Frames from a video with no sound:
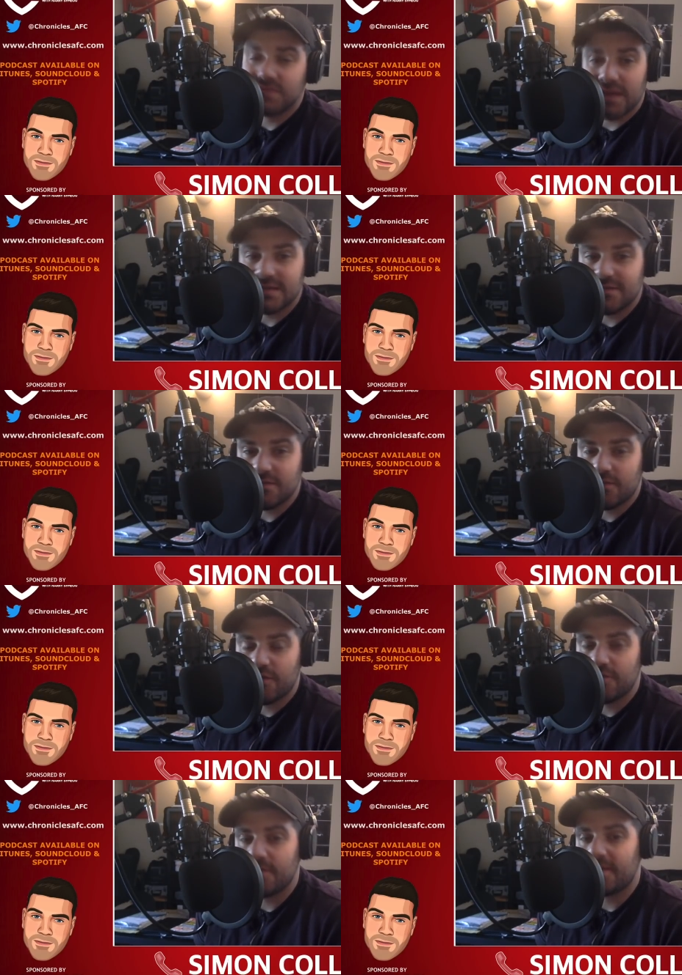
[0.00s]
Speaker 1: signs of
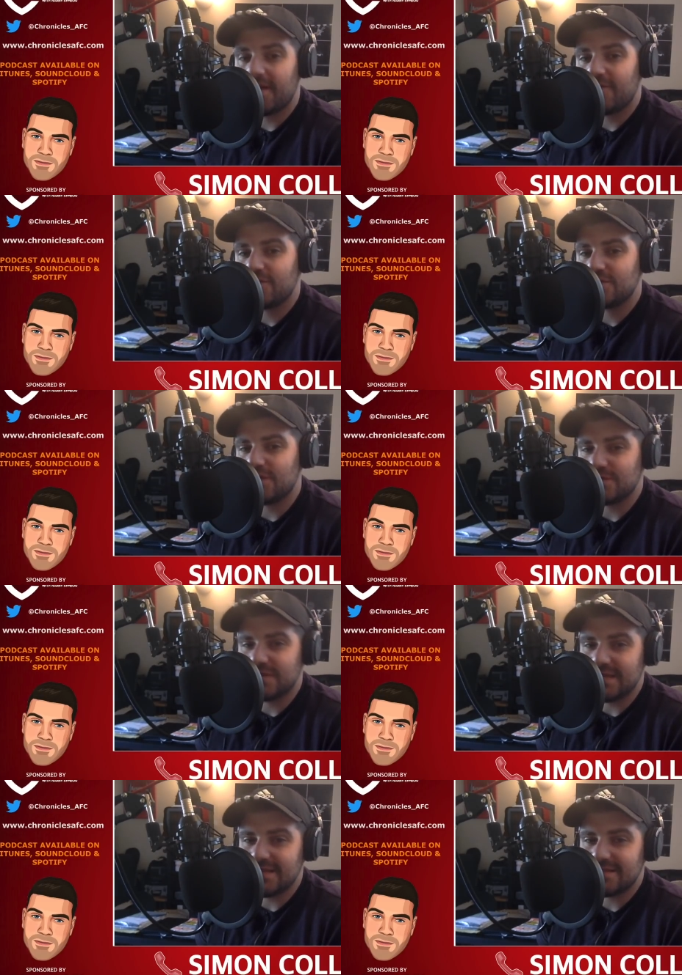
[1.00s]
improvement, but I've also
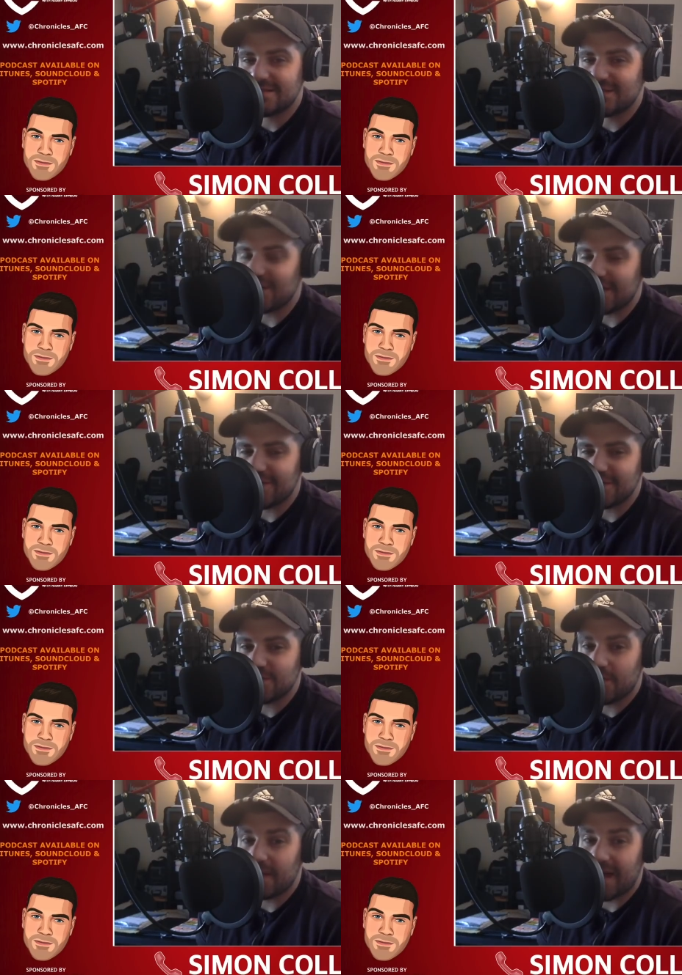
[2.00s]
seen certain
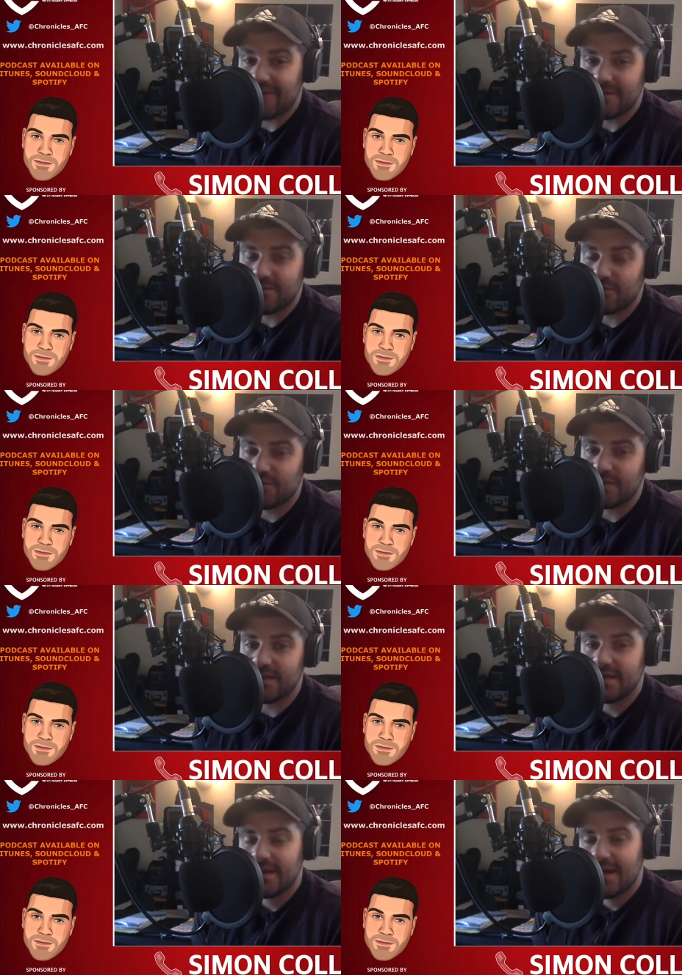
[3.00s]
areas where we haven't improved.
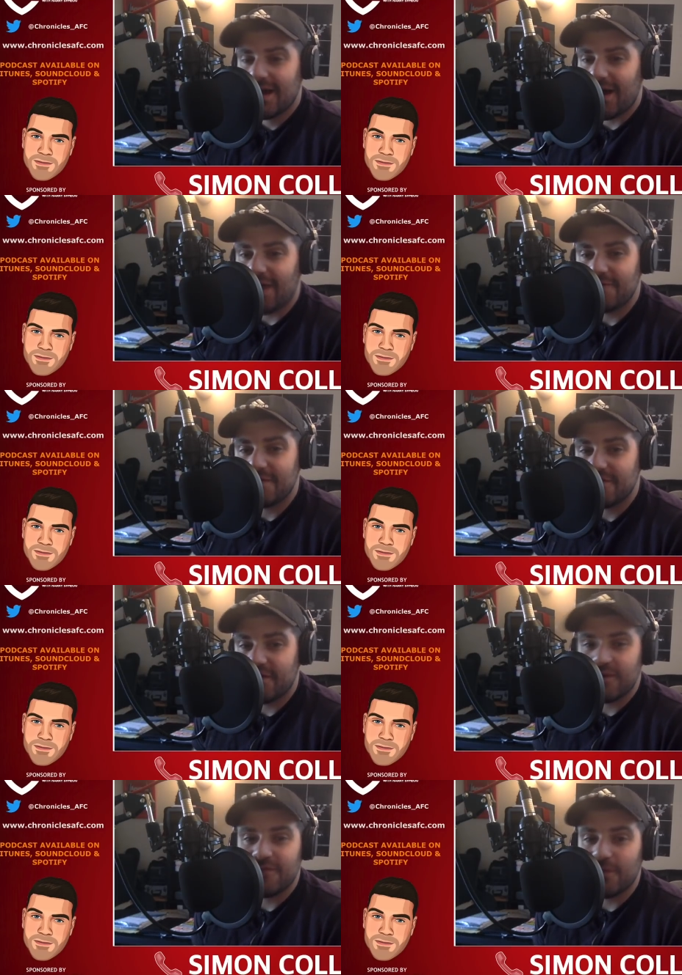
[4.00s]
And I've been
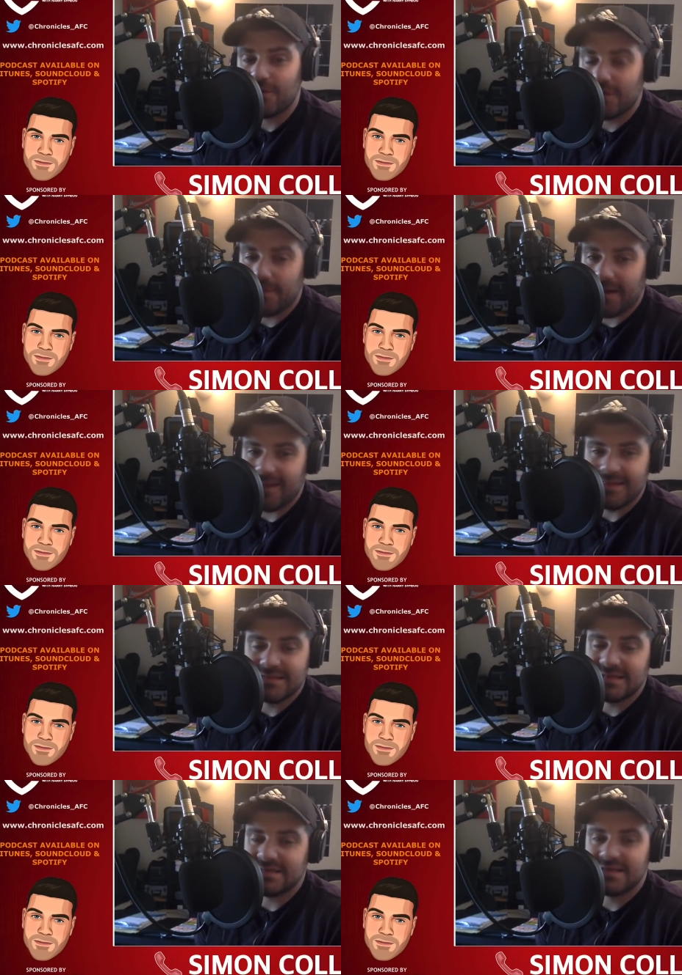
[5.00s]
very vocal about it this
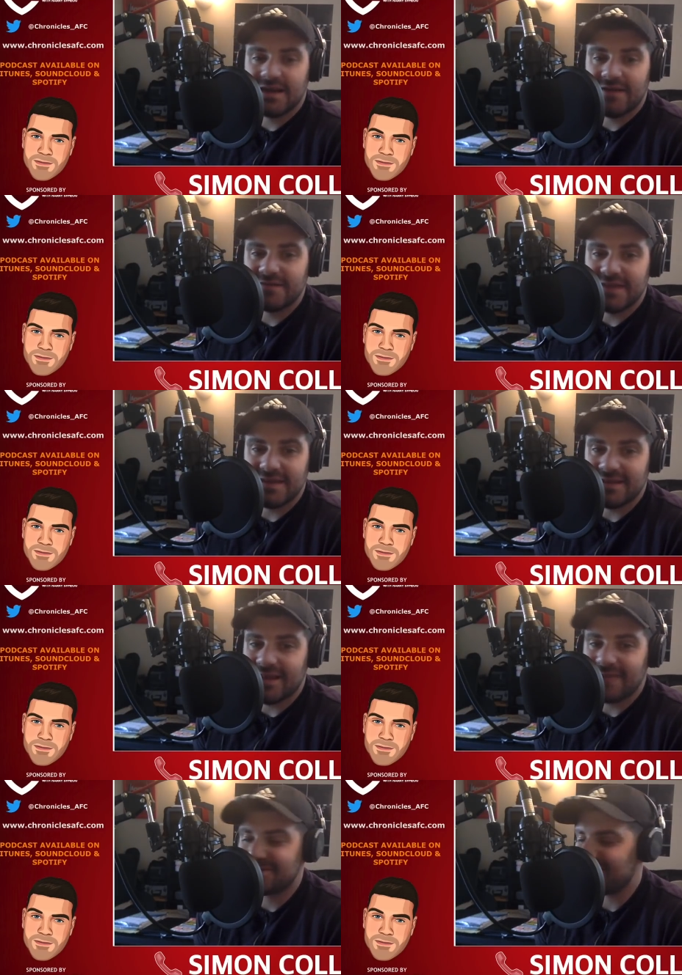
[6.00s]
season, and I've taken
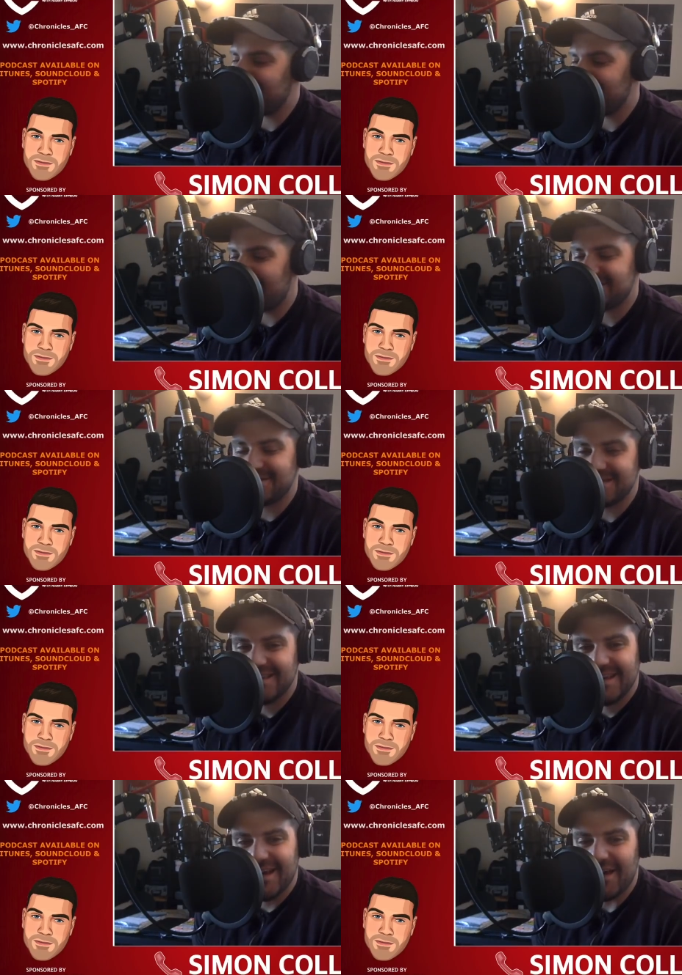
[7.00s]
an absolute bashing
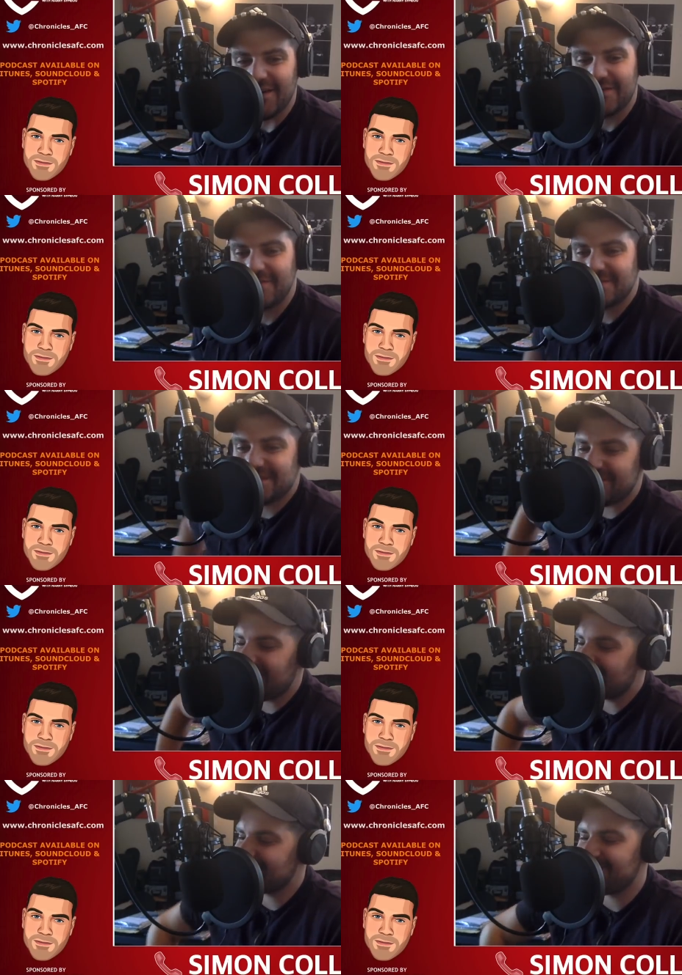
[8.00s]
uh, from some of
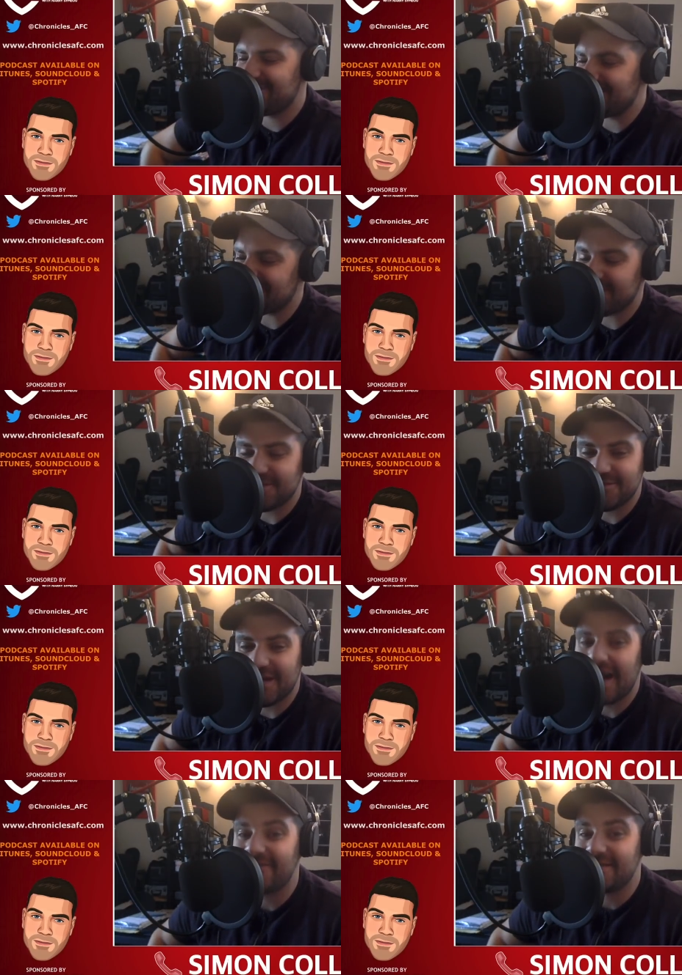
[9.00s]
our supporters for, for
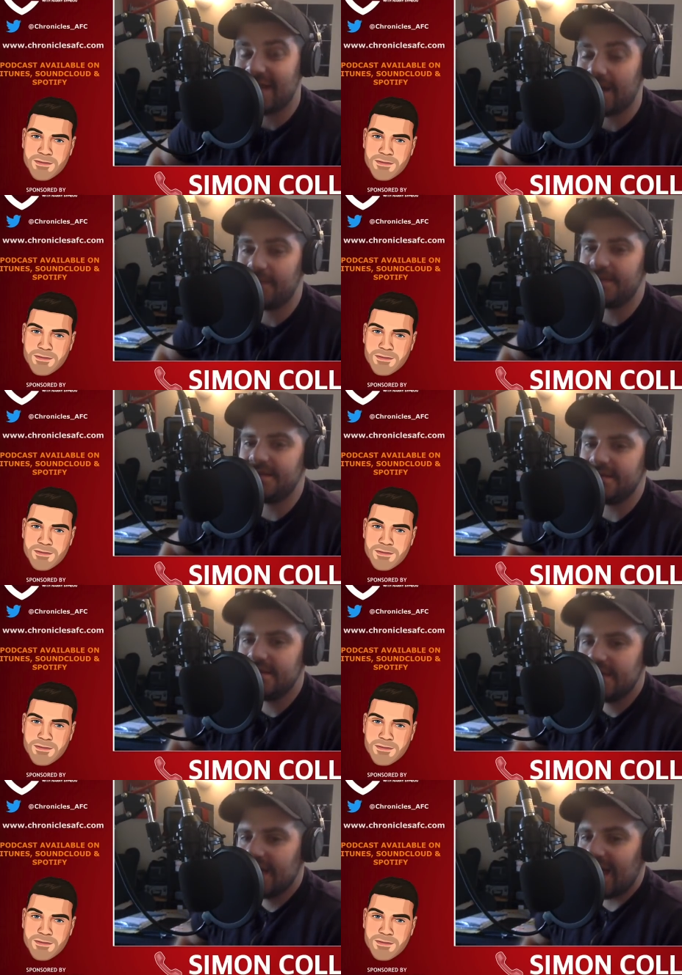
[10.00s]
having that opinion.
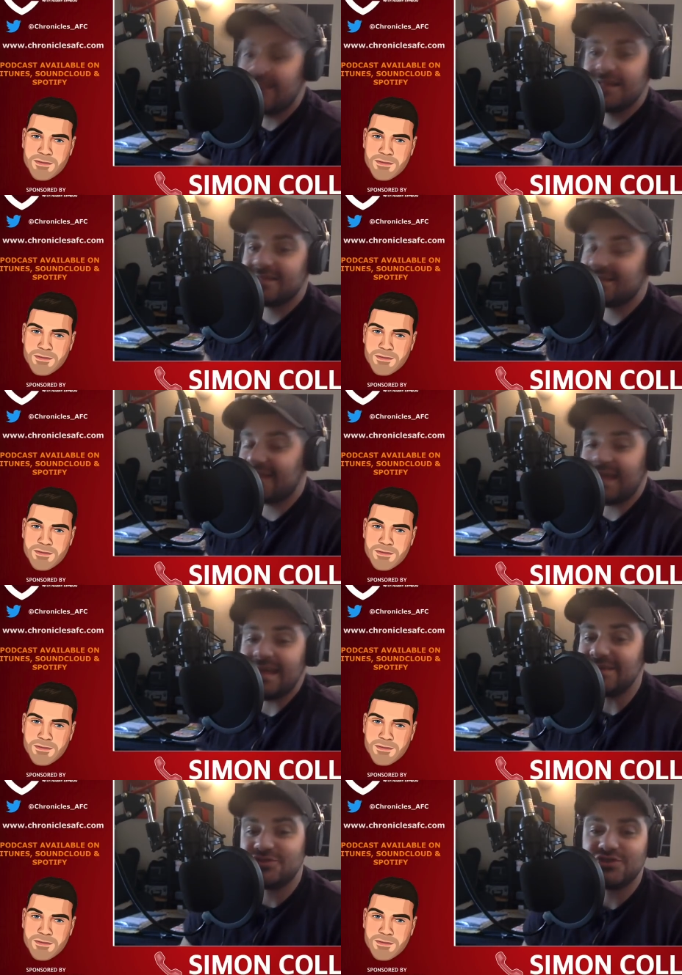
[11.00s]
At the end of the day,
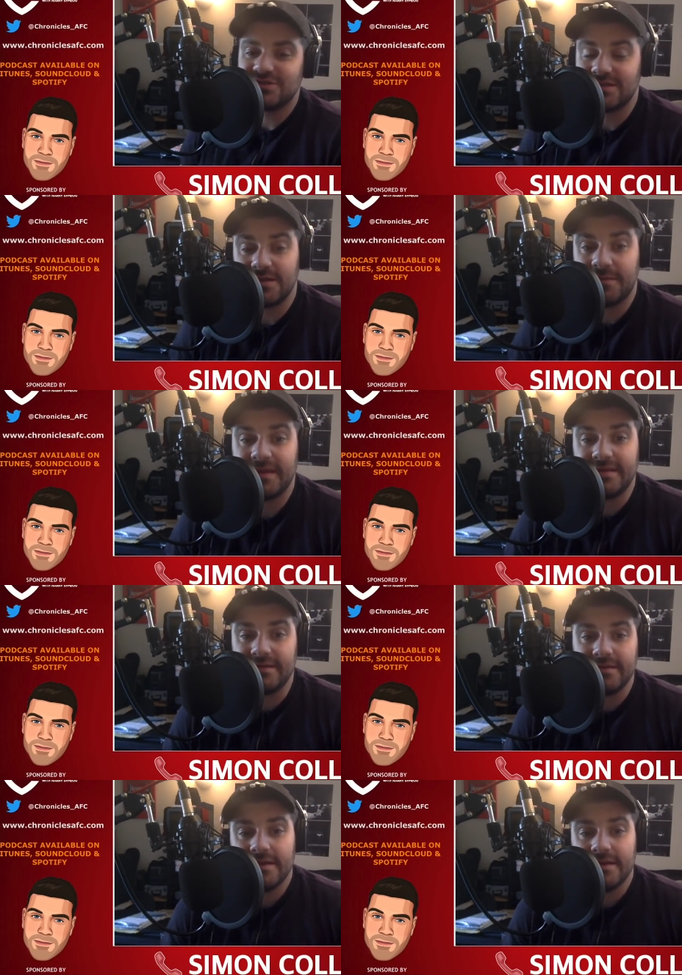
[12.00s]
it is just an opinion.